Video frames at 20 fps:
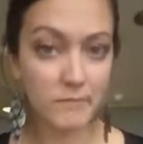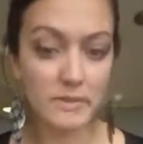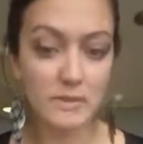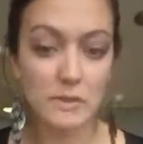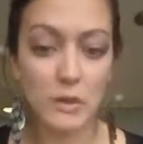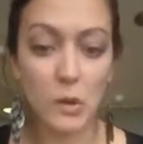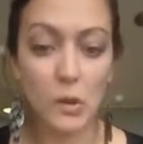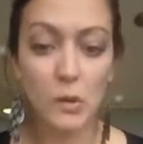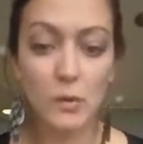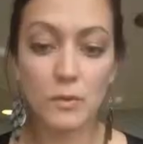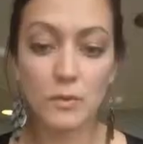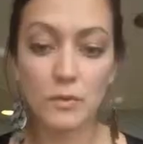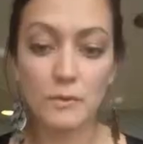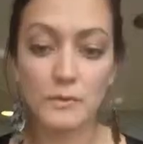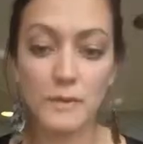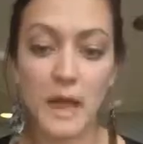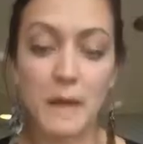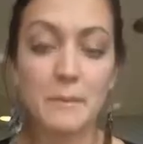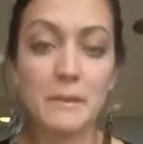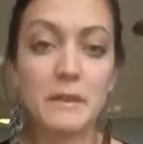so
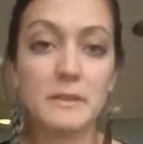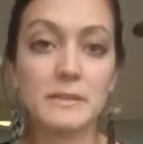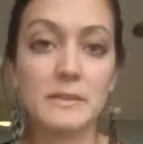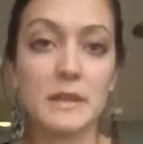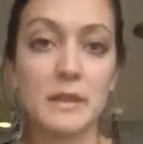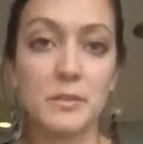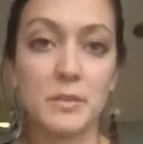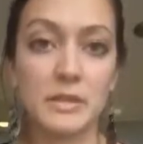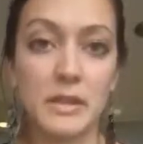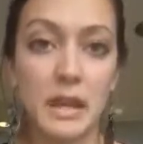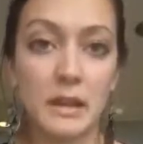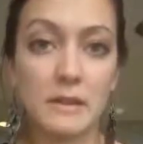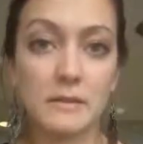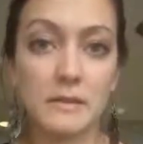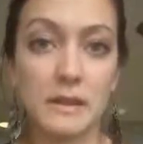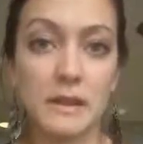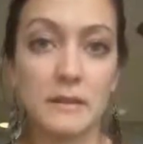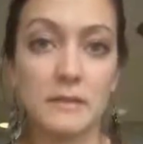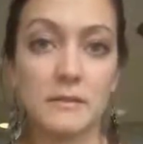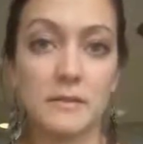that means that it
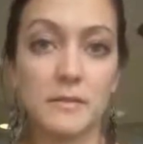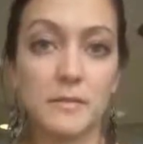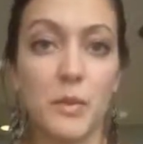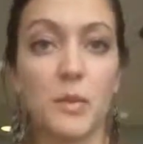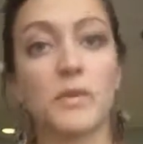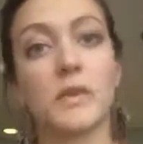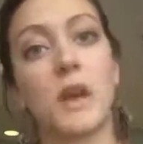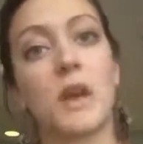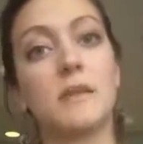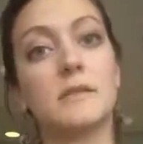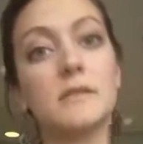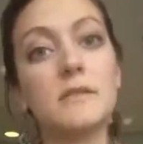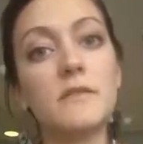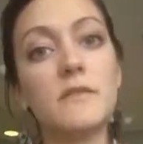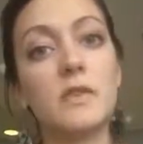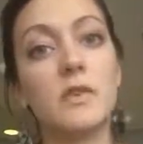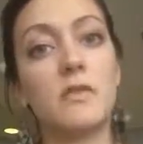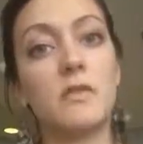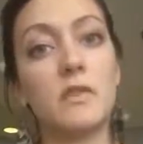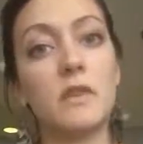protects against both kinds of
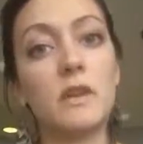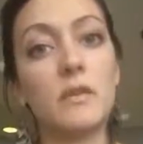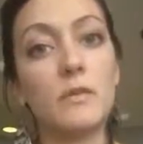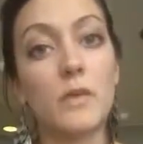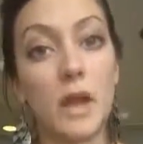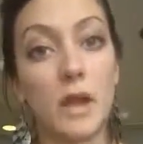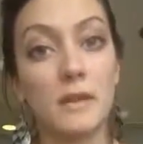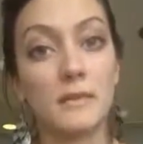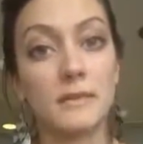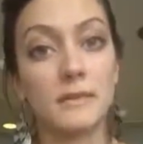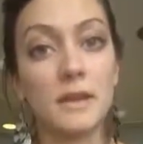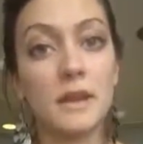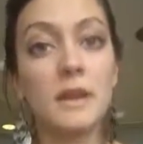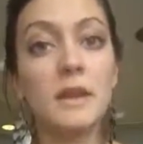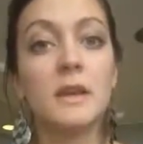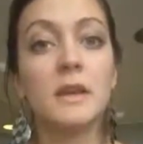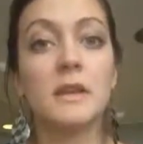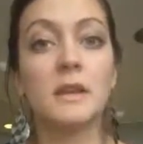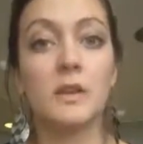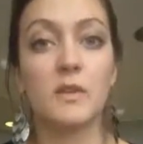UV rays,
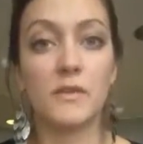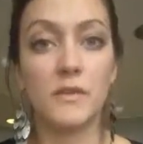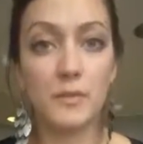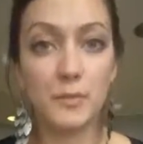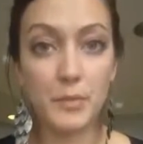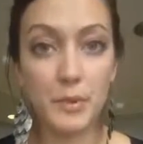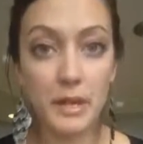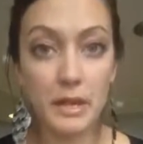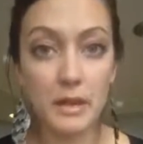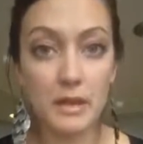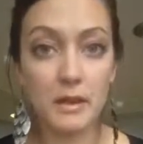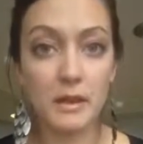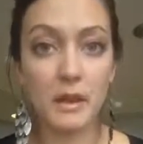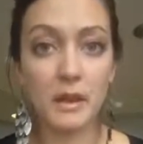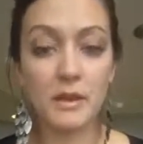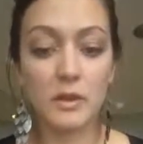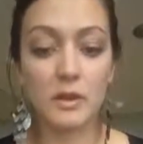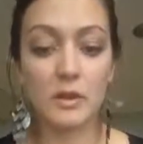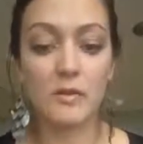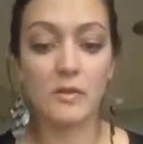
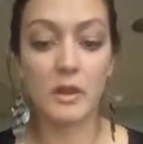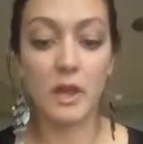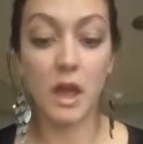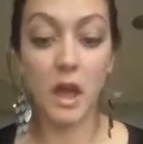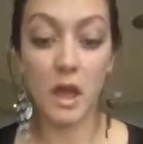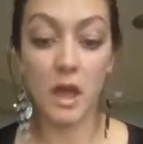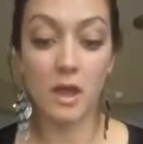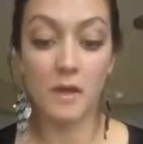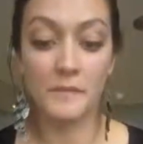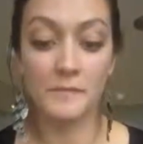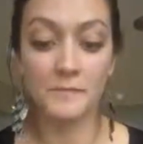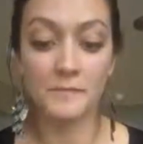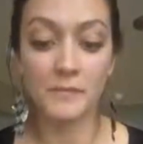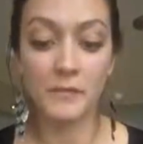UVB and UVA.